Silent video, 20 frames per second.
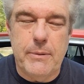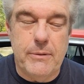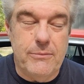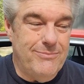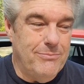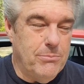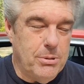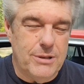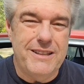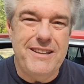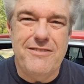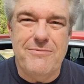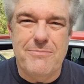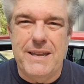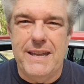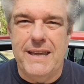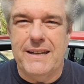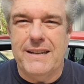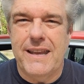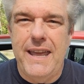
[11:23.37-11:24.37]
And believe
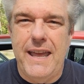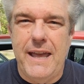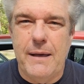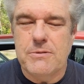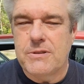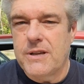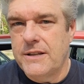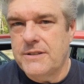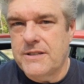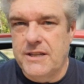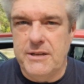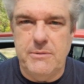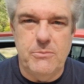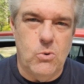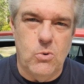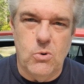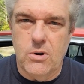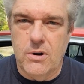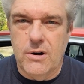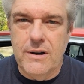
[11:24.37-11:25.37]
me, at campsites
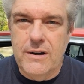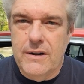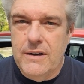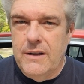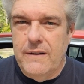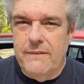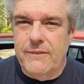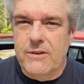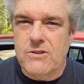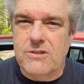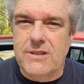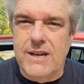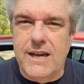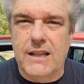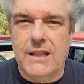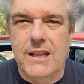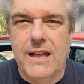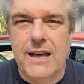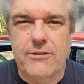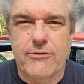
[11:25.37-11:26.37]
anymore, there's not
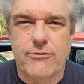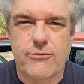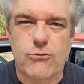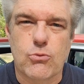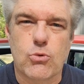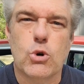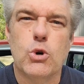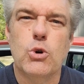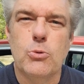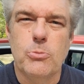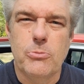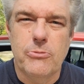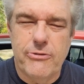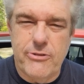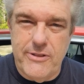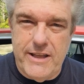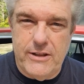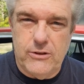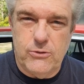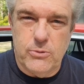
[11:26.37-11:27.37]
a lot of room
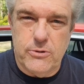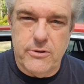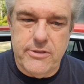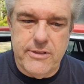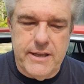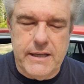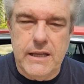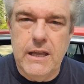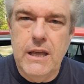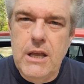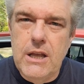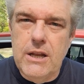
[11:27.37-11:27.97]
for that sort of thing.